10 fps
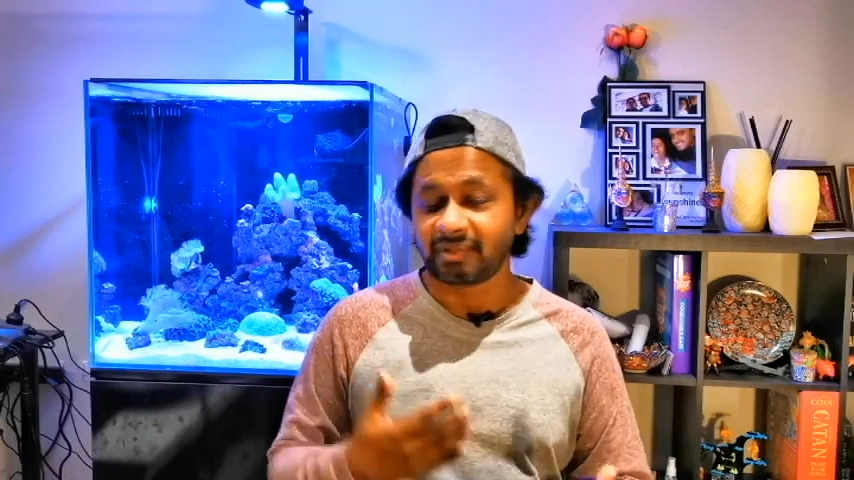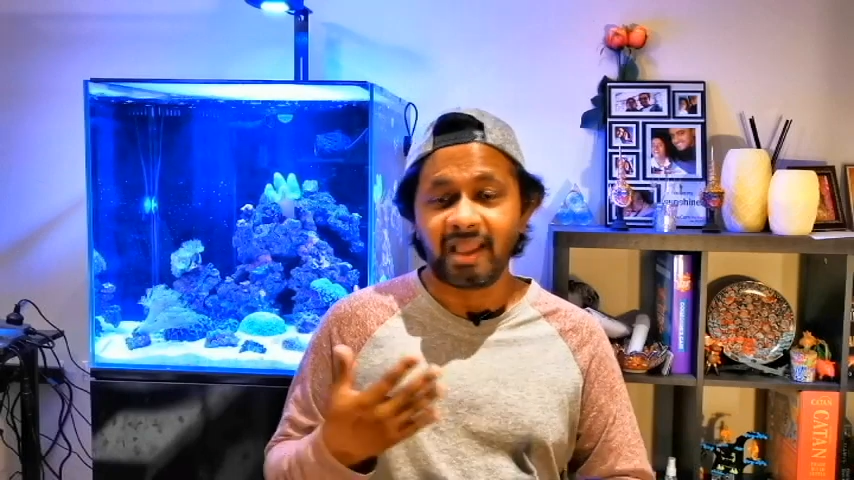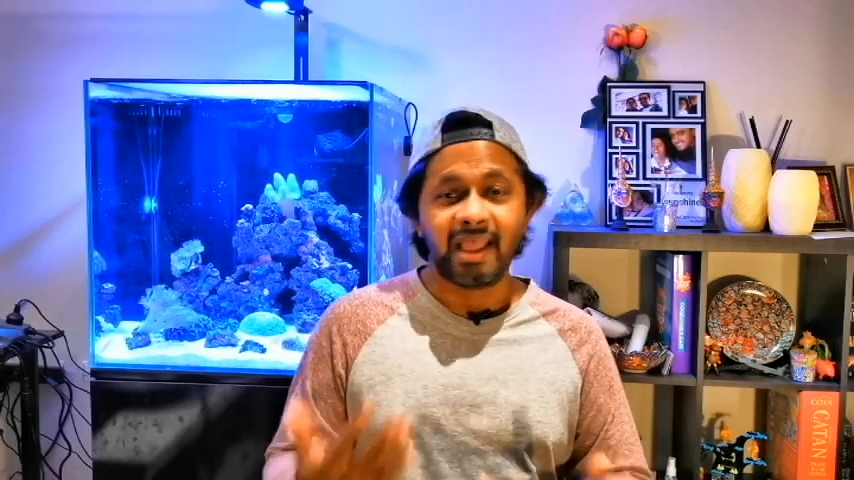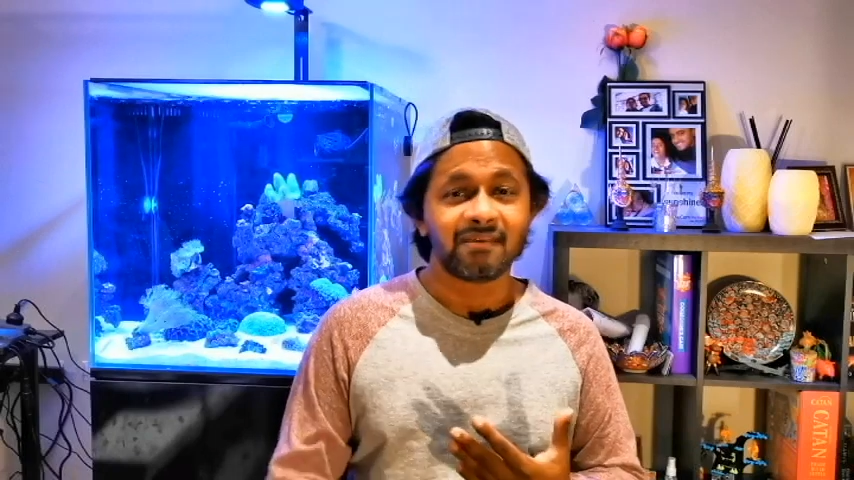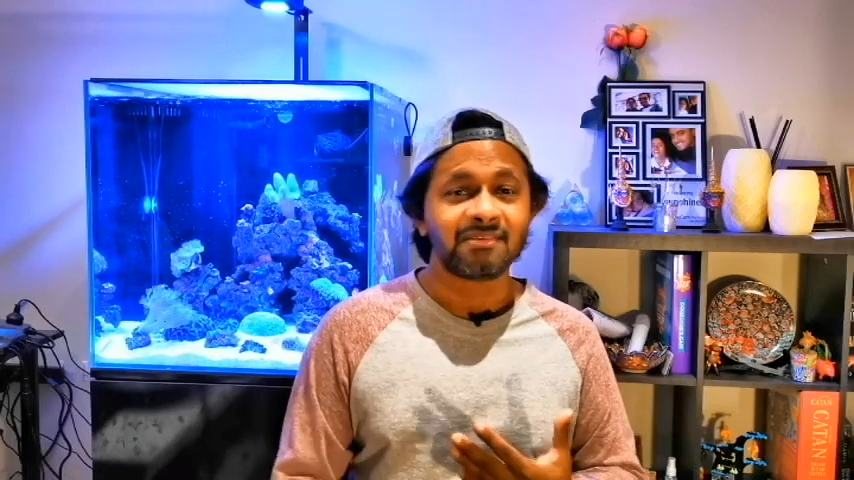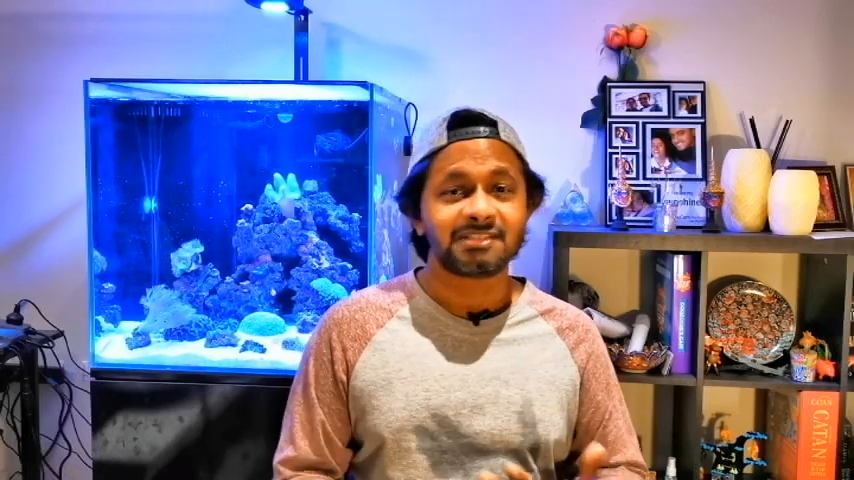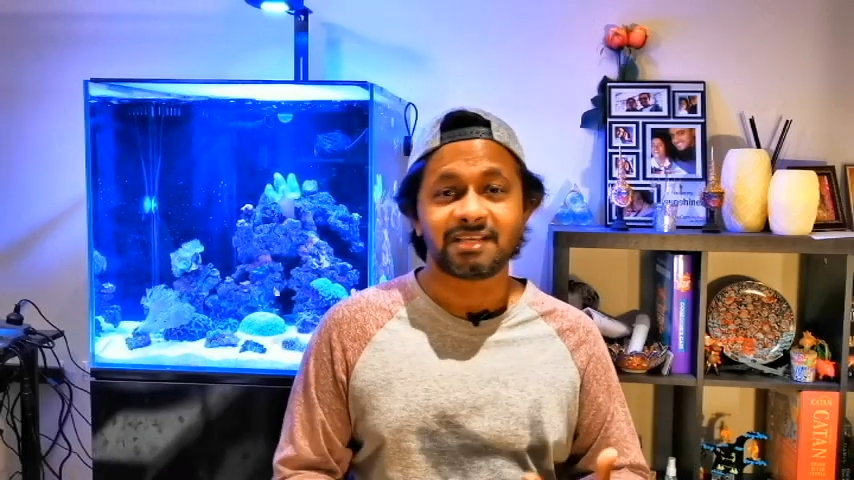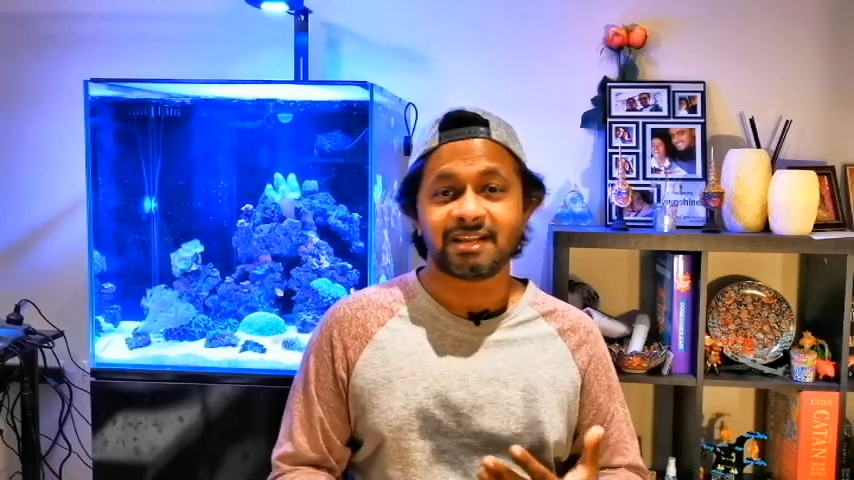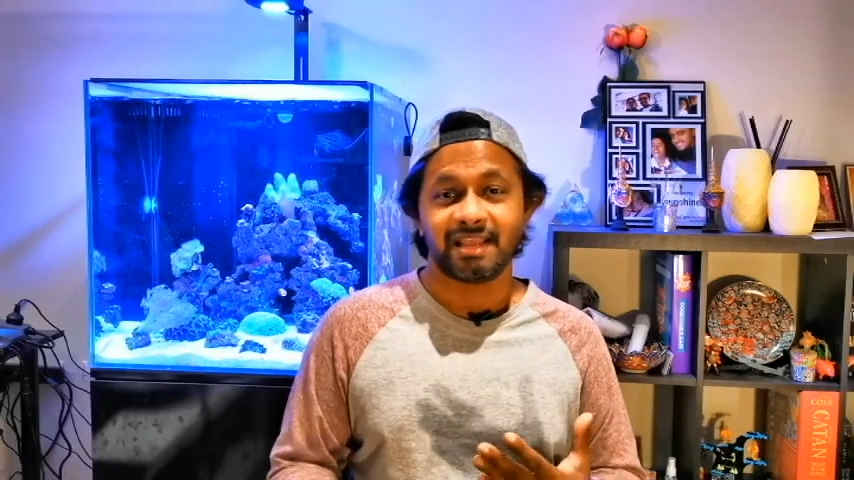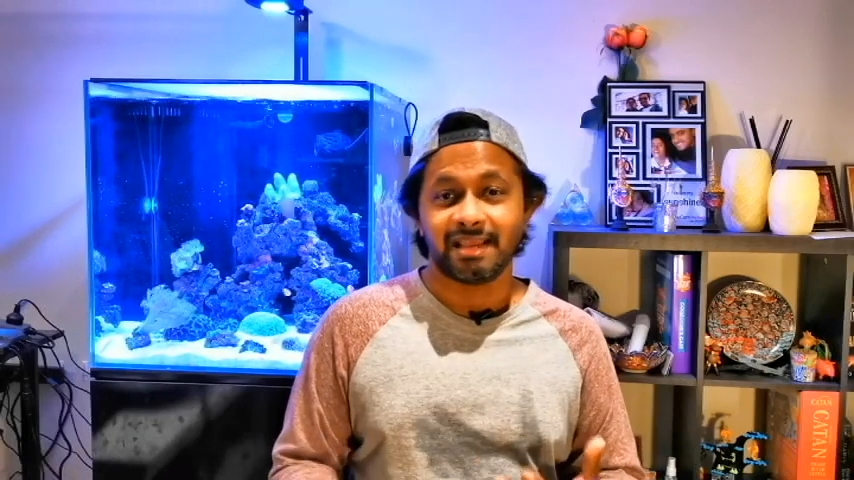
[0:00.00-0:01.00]
I haven't
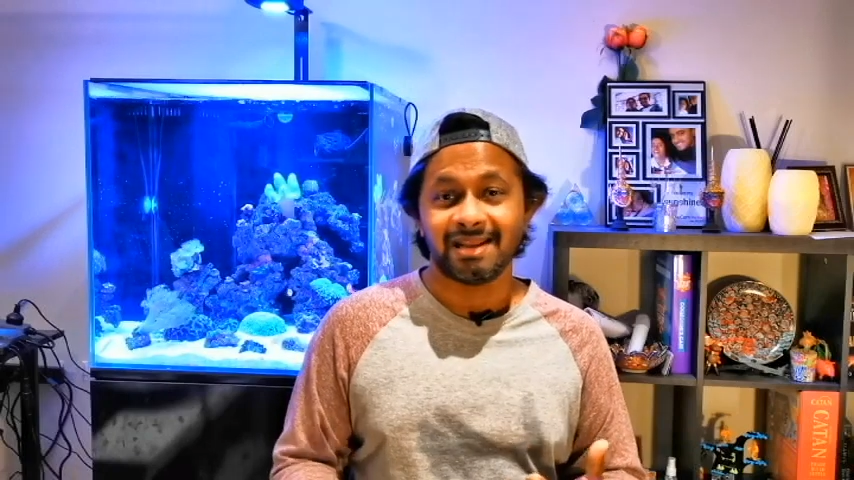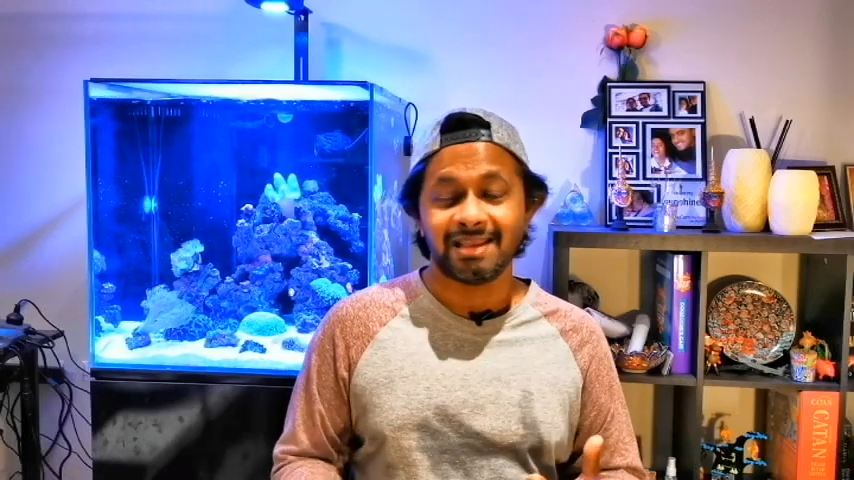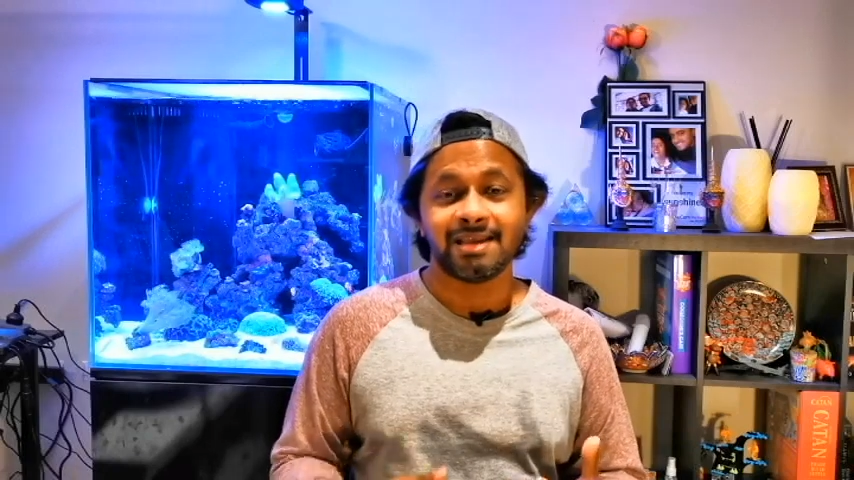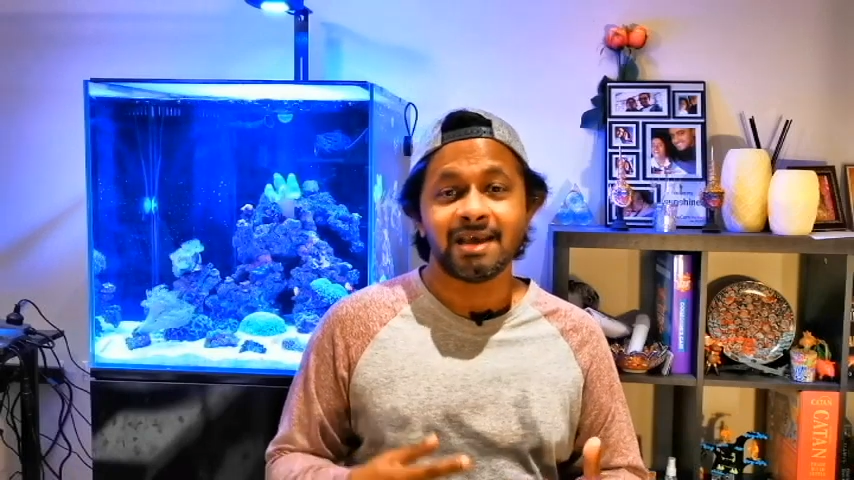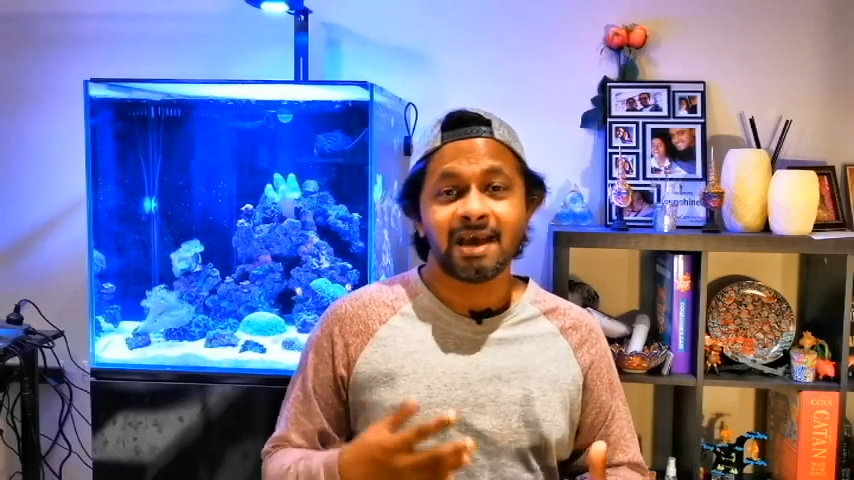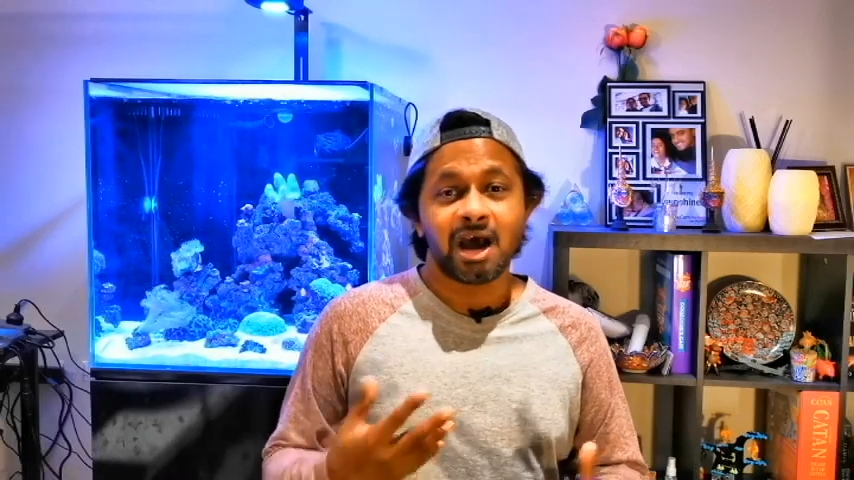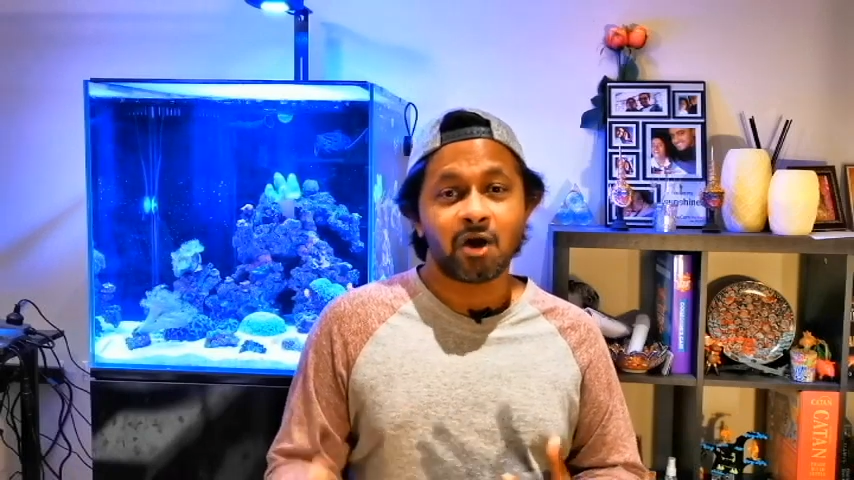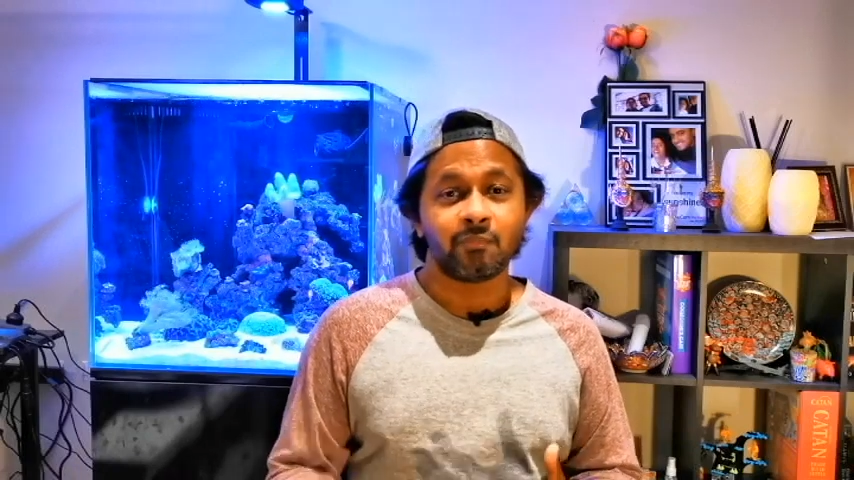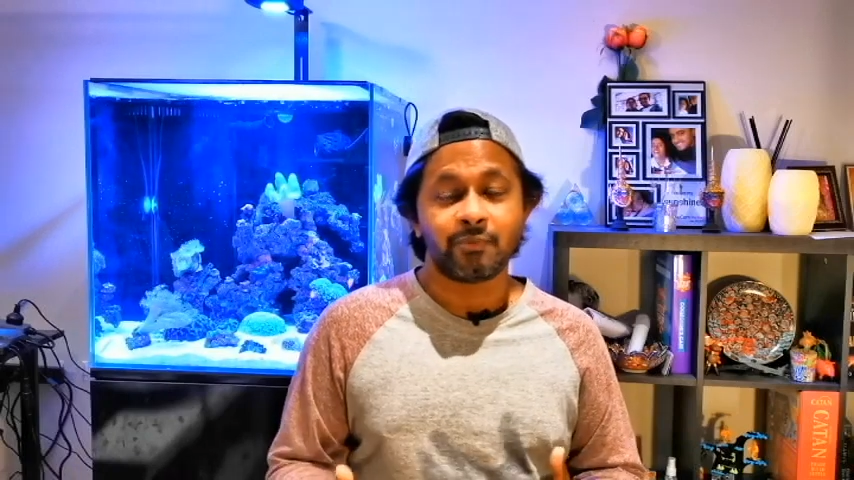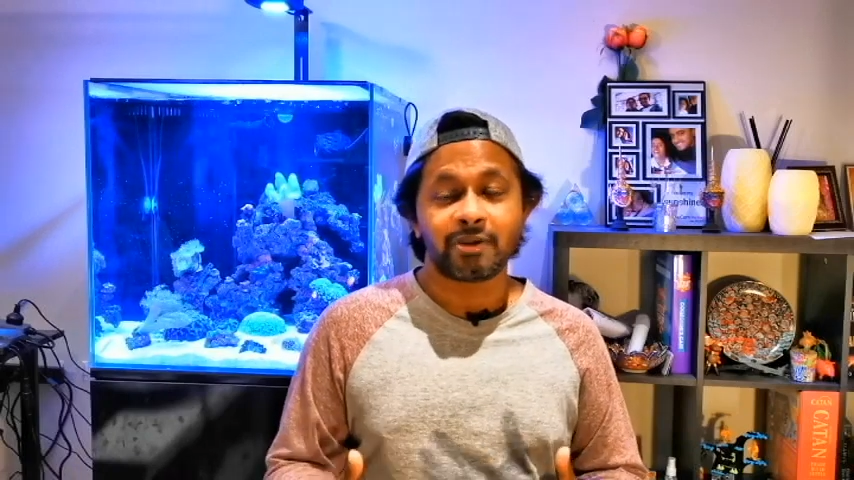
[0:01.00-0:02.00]
seen any
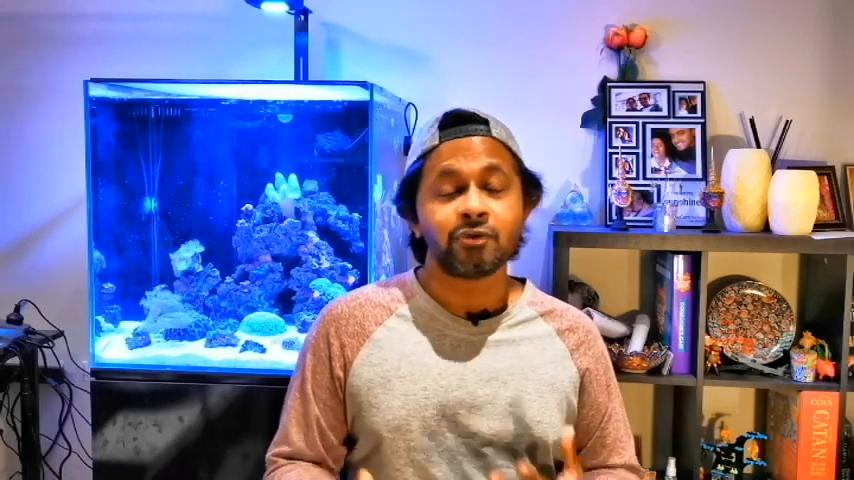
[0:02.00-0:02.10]
outbreak.